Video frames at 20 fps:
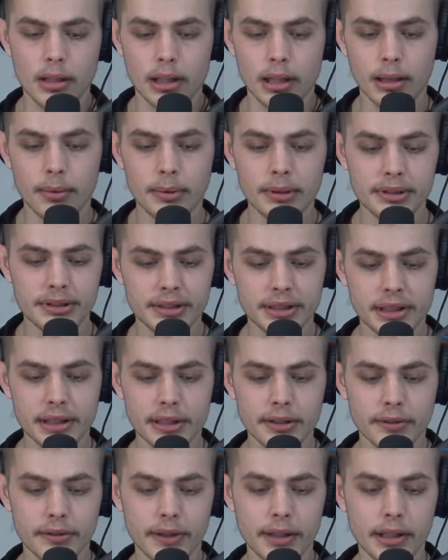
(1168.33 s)
I want to see
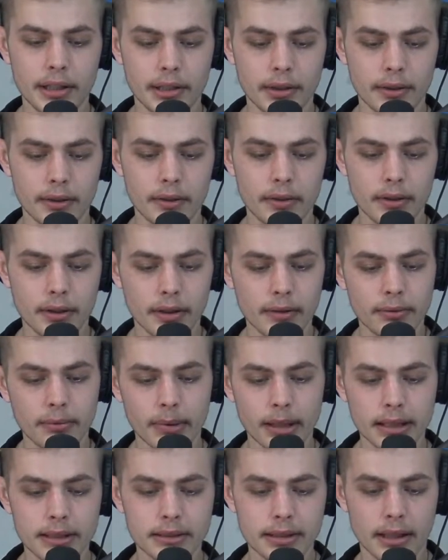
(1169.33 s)
this video of
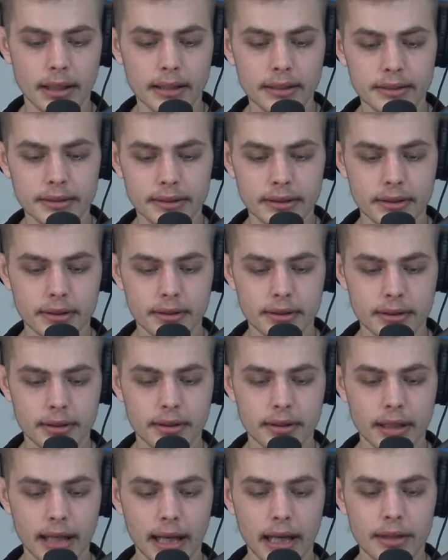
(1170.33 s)
Mike Tyson
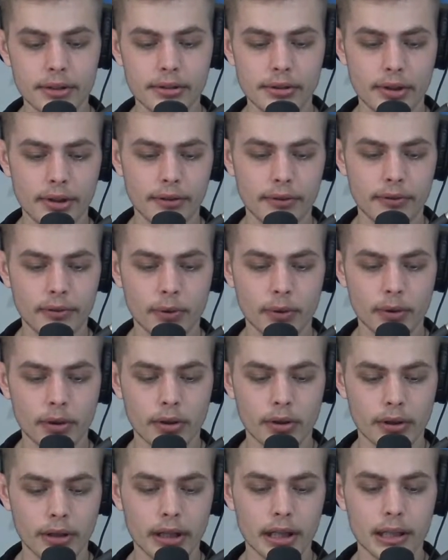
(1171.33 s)
casually four
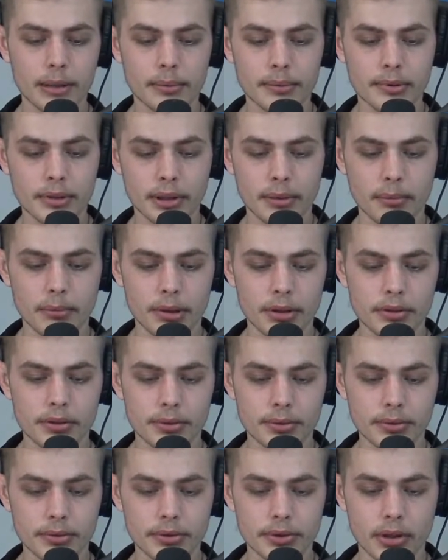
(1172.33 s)
grams of
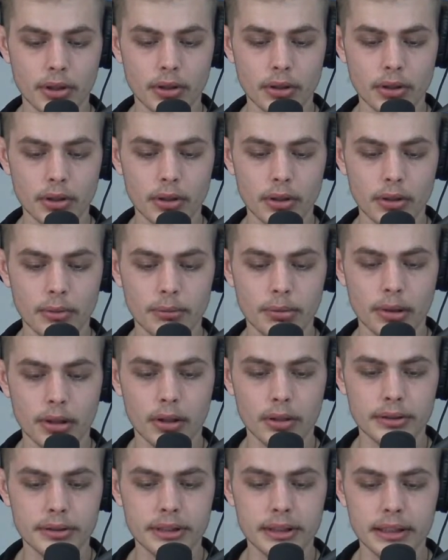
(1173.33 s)
mushrooms on Logan
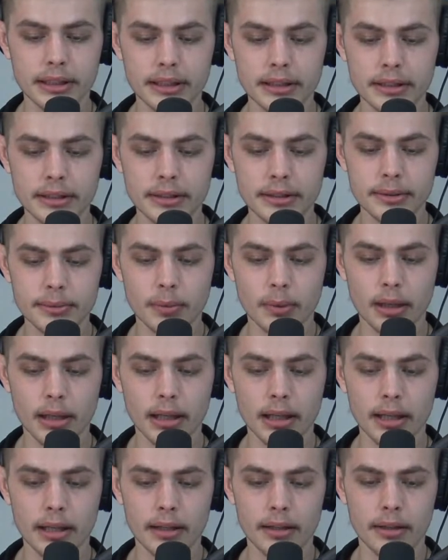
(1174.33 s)
Paul. See, this is
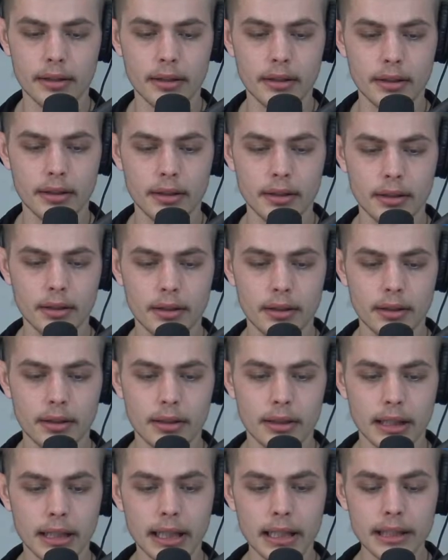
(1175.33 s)
why
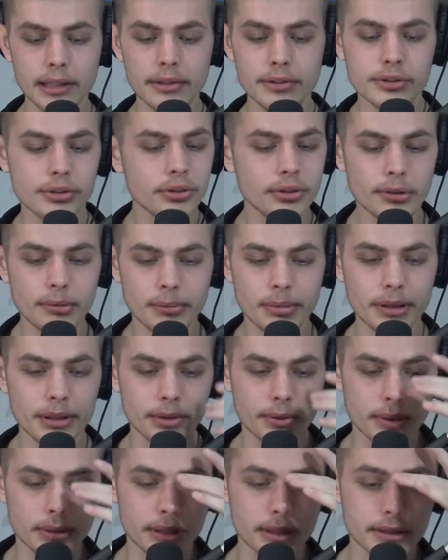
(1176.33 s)
he shouldn't be
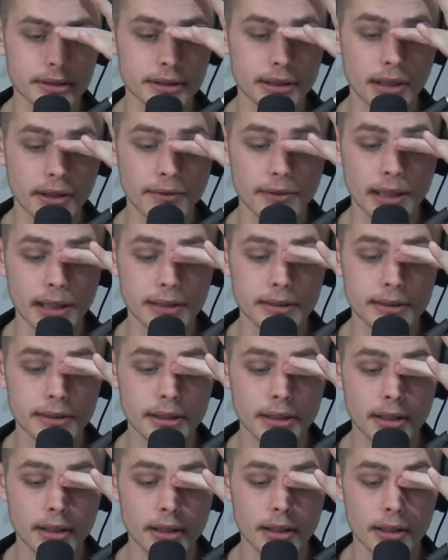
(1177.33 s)
doing this stuff. That's
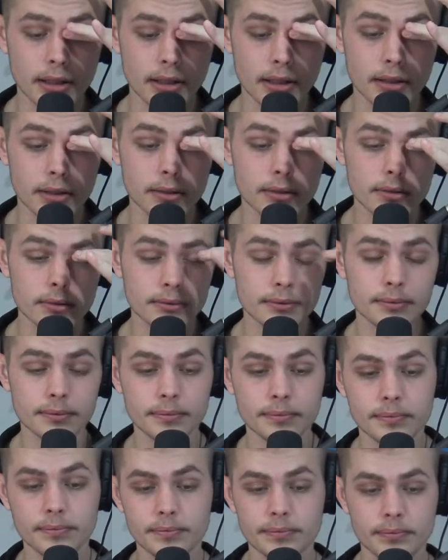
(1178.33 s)
uh,
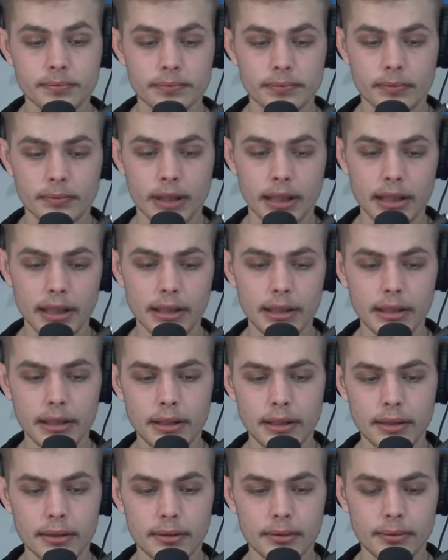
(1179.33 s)

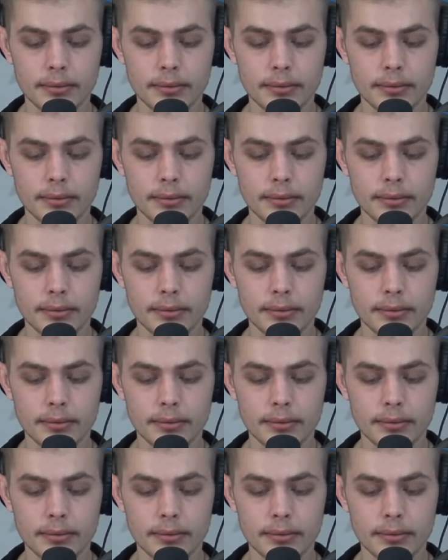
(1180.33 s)
he.